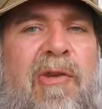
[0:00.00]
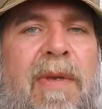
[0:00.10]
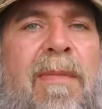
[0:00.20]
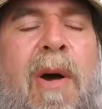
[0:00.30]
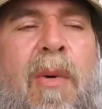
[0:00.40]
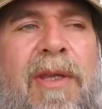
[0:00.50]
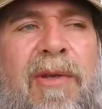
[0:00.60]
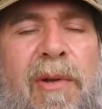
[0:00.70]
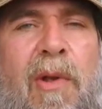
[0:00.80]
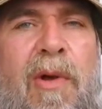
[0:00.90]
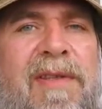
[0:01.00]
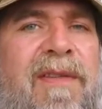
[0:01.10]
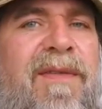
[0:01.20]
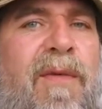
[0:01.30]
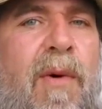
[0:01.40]
should be mowing your lawns at
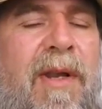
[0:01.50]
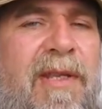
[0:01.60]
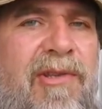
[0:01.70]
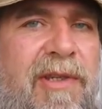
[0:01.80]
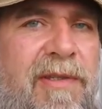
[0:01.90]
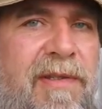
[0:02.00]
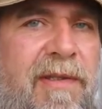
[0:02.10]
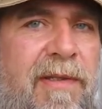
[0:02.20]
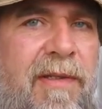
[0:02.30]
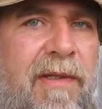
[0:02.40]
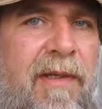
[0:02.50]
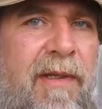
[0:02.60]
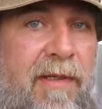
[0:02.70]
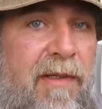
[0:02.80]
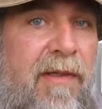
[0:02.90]
four inches,
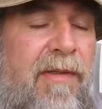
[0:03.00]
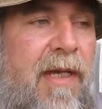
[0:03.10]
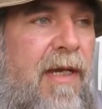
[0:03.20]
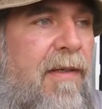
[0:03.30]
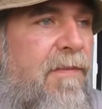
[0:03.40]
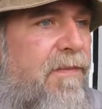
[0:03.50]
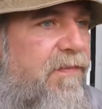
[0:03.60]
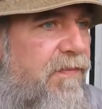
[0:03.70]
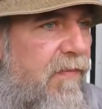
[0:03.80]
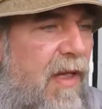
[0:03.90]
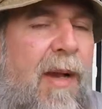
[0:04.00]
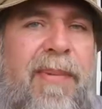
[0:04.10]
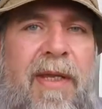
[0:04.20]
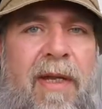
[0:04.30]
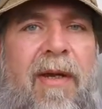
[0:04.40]
okay? Up
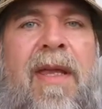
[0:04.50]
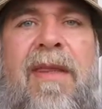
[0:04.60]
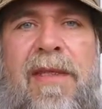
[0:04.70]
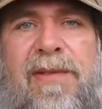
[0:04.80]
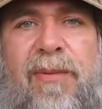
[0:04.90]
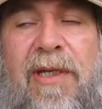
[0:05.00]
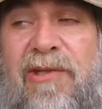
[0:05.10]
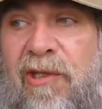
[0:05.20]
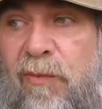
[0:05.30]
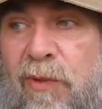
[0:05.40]
here in this region